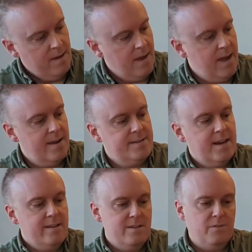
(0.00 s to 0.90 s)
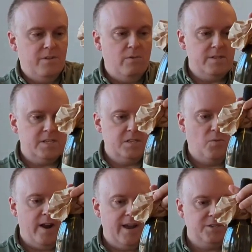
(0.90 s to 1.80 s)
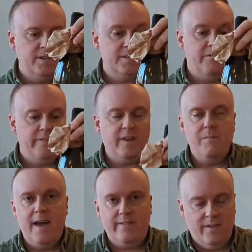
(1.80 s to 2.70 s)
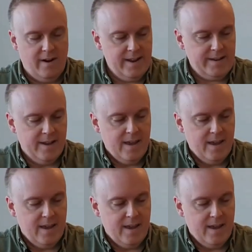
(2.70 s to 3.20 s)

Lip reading: And you'll notice this wine actually doesn't even say Masi on it.